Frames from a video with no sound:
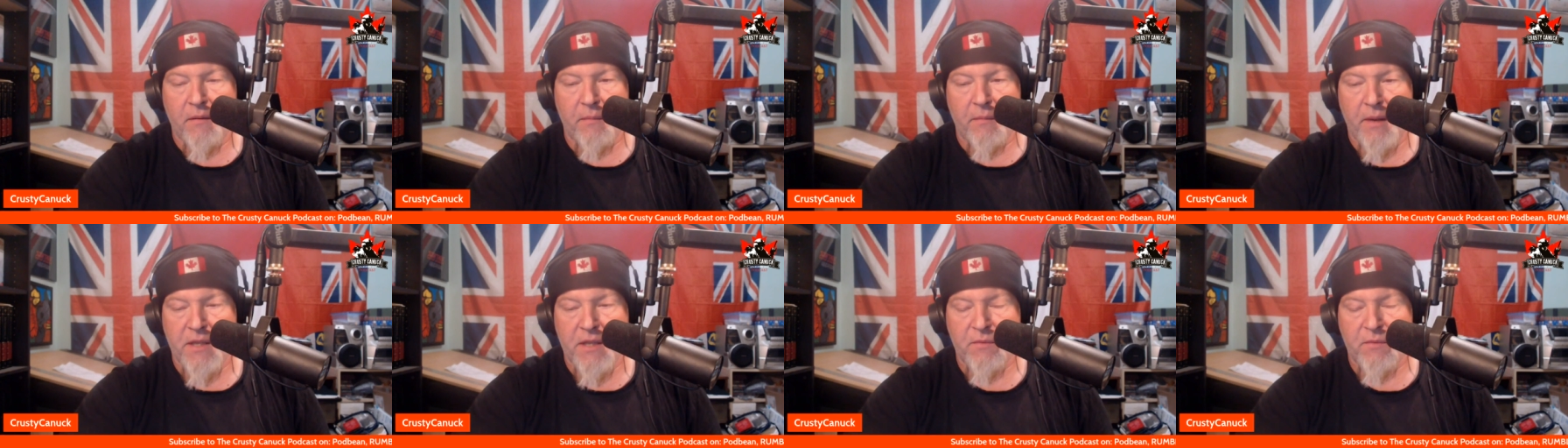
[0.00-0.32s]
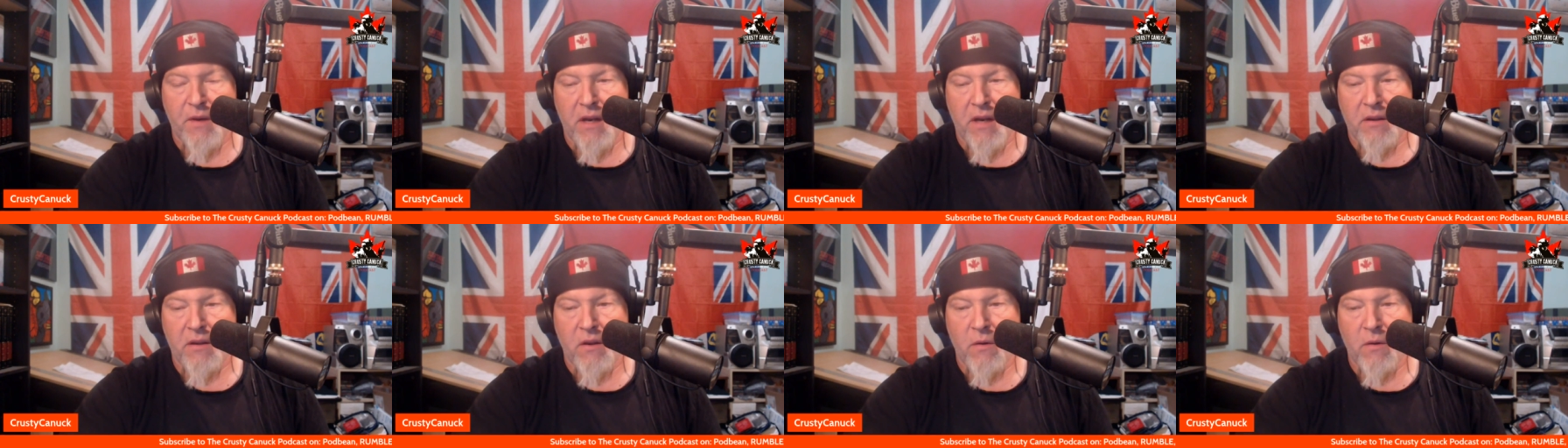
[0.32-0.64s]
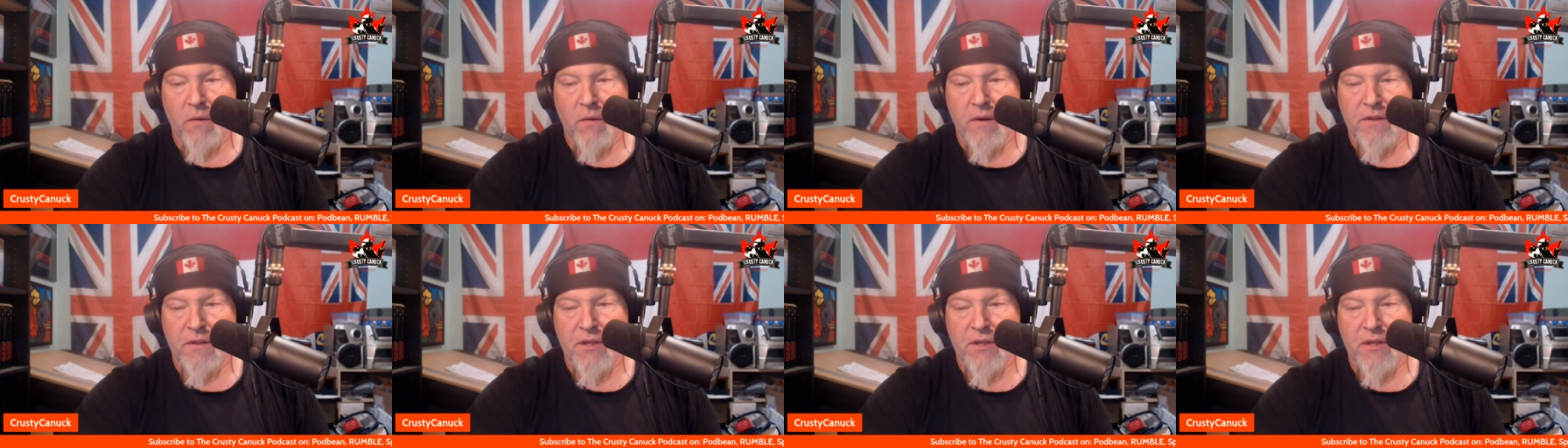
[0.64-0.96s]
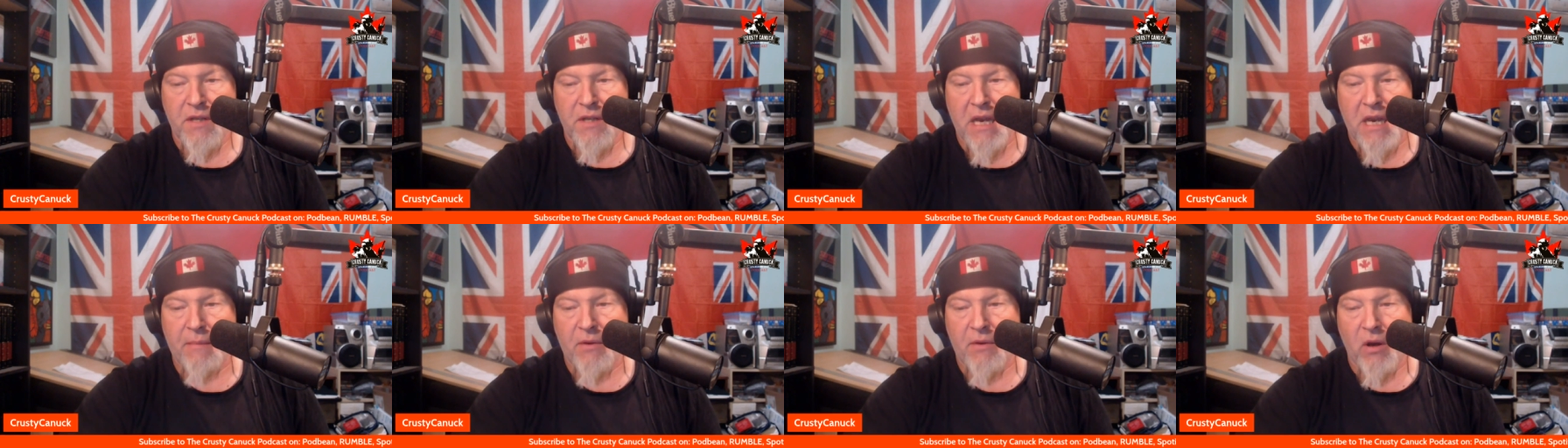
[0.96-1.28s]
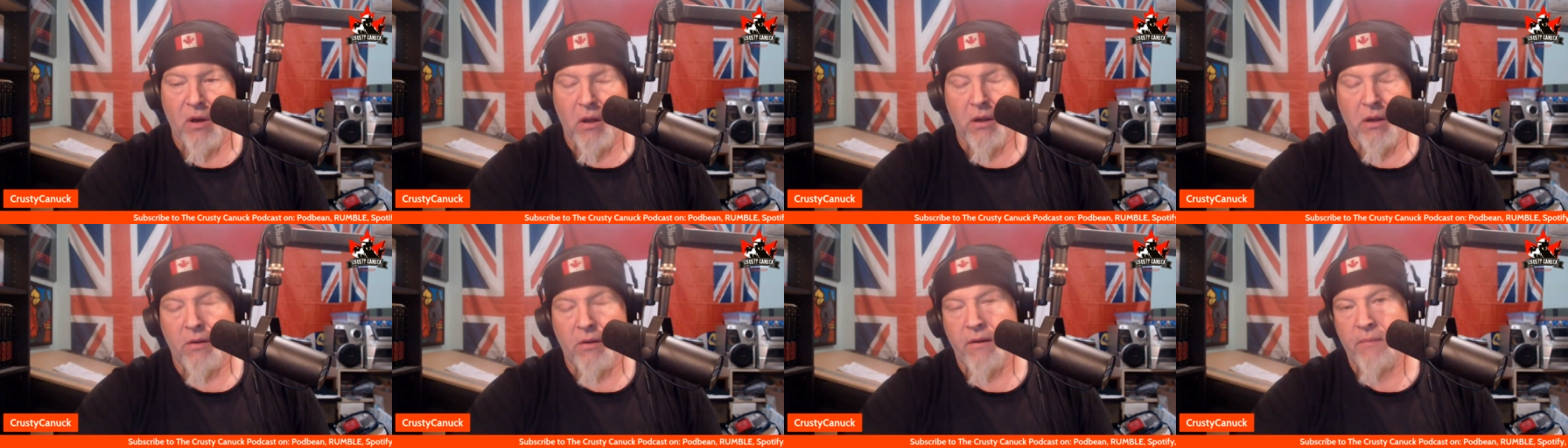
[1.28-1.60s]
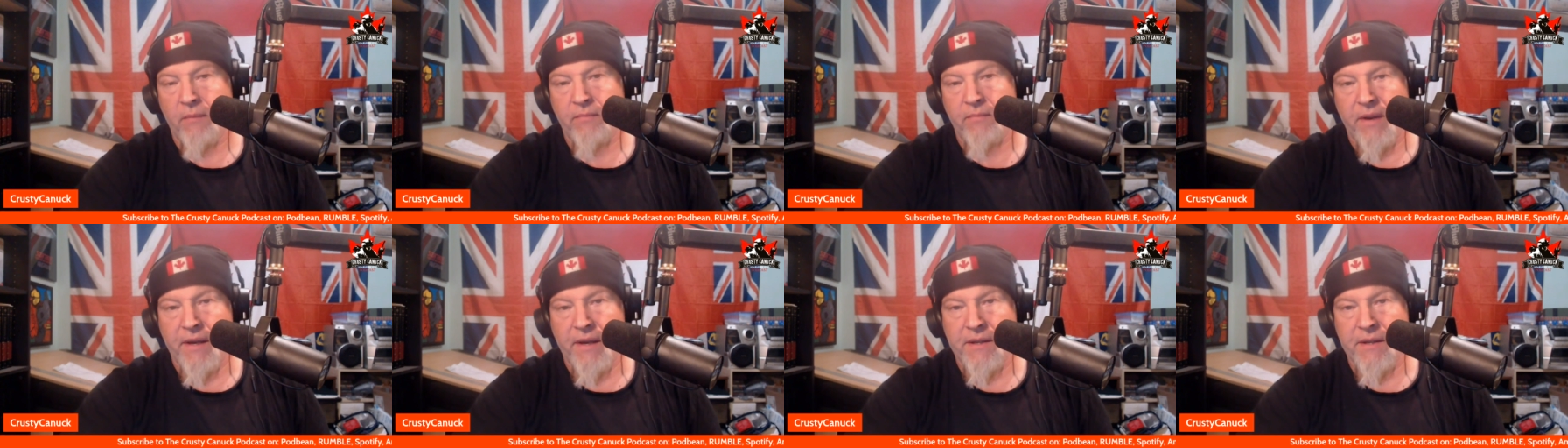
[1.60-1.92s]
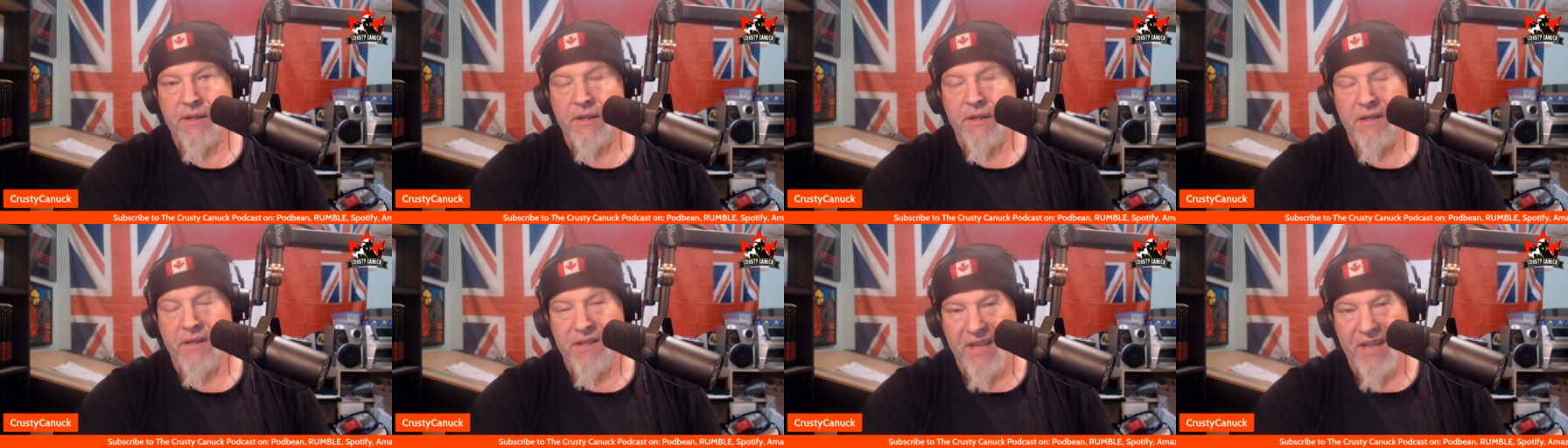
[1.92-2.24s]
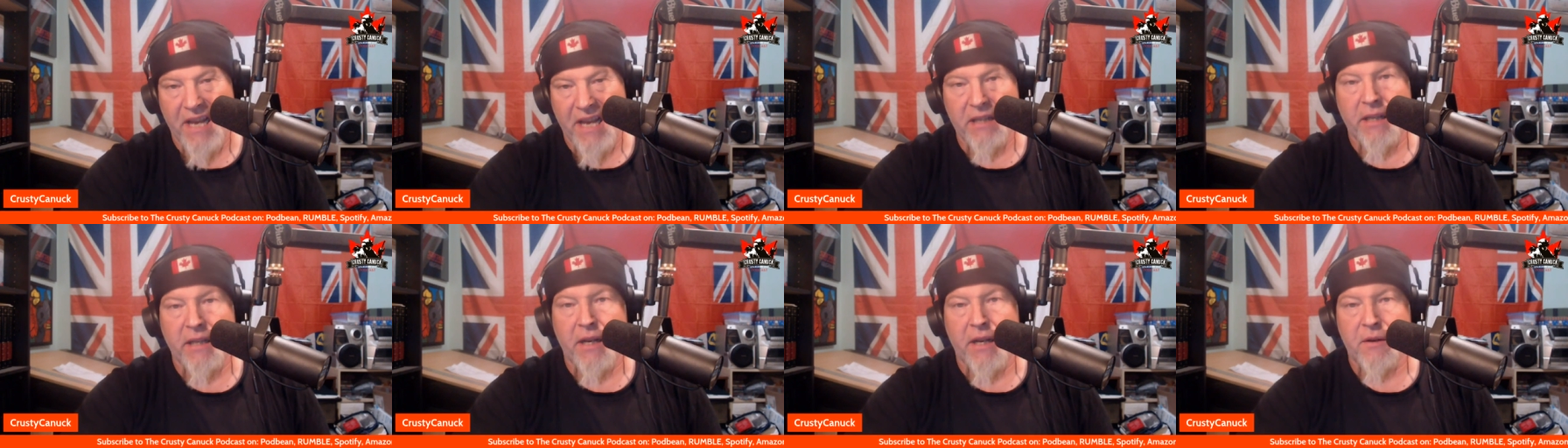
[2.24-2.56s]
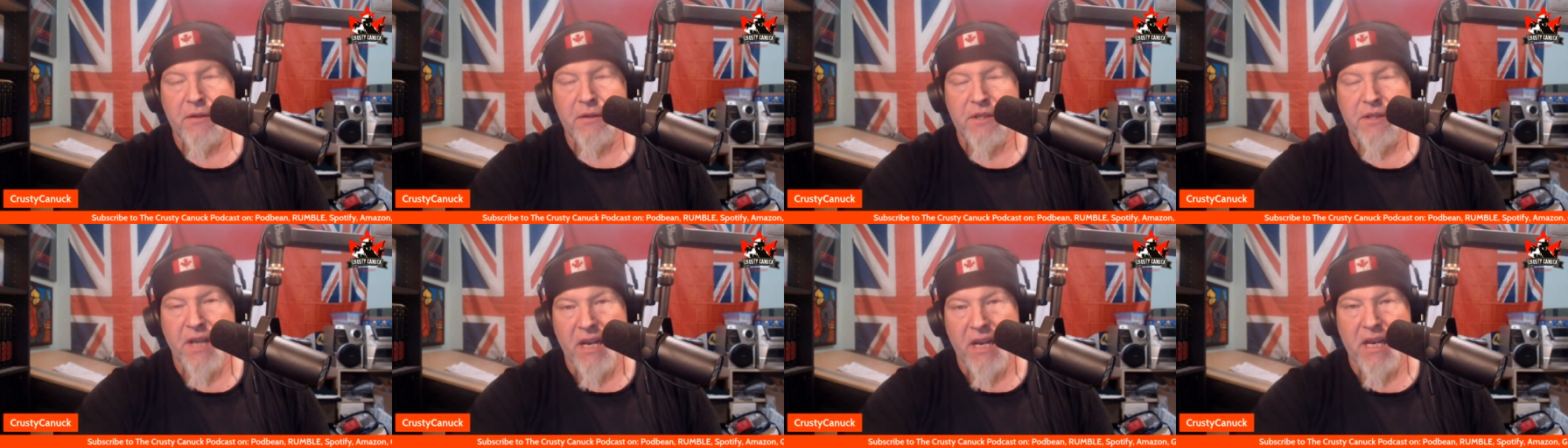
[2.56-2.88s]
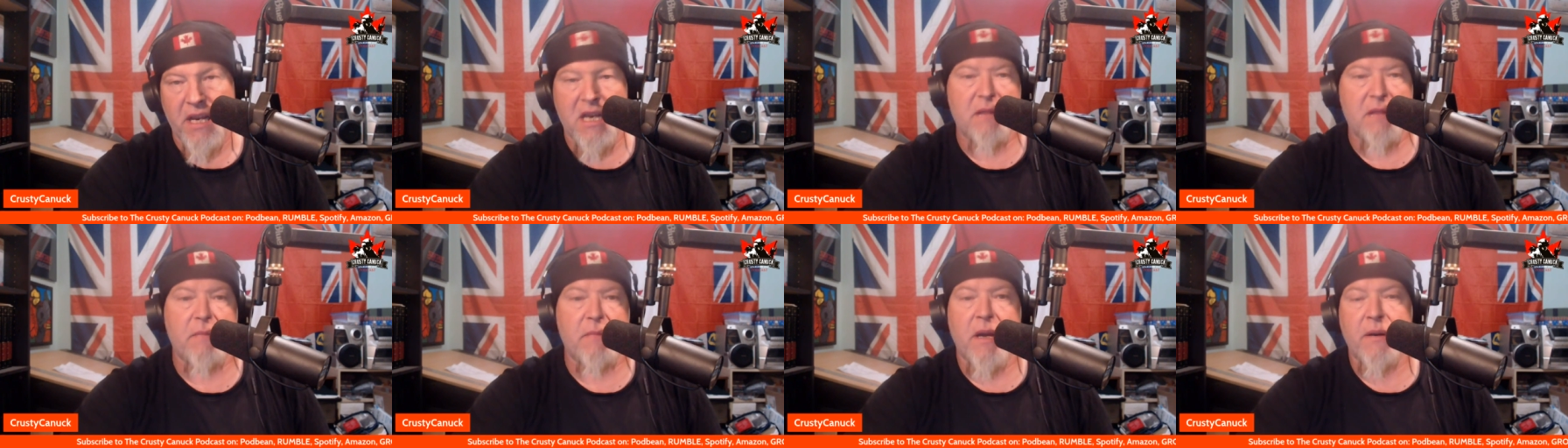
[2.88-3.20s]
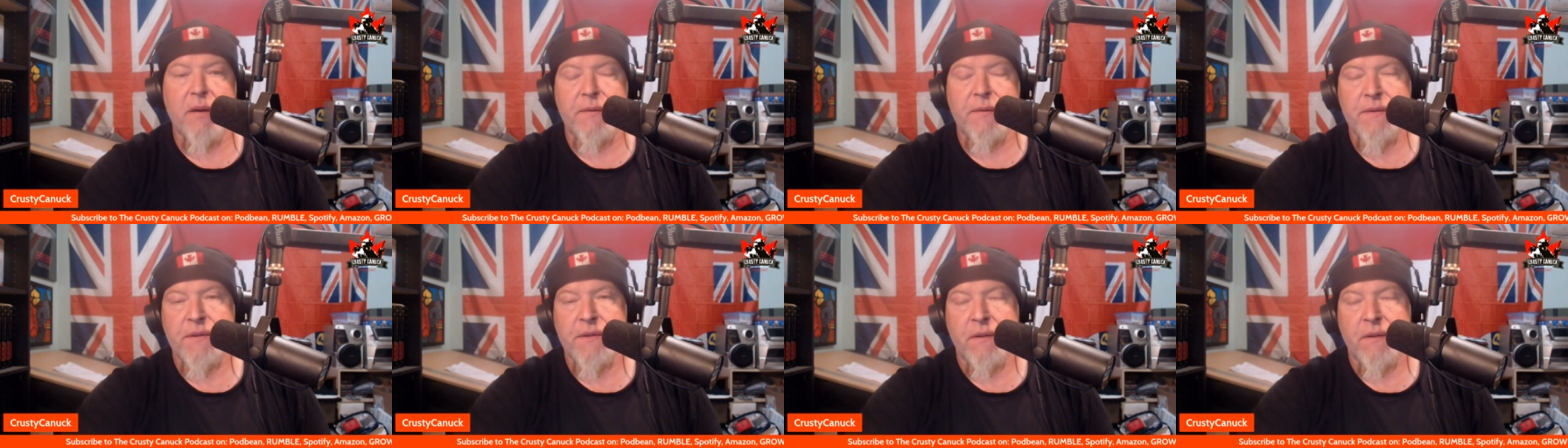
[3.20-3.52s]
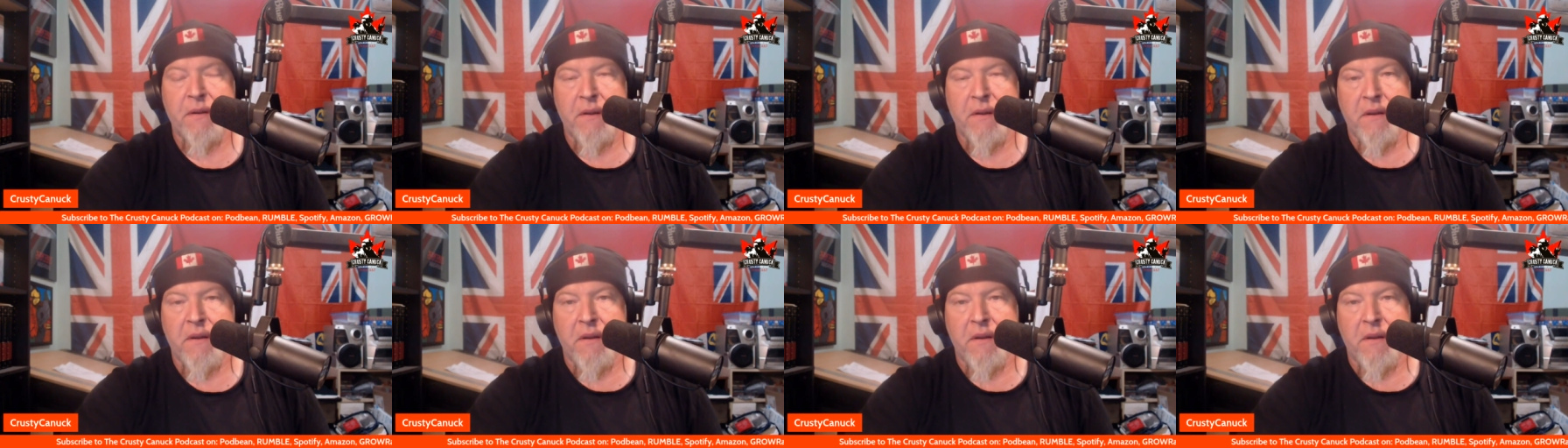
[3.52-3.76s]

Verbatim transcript: best we can do is just keep calling our MPs, send letters, send emails.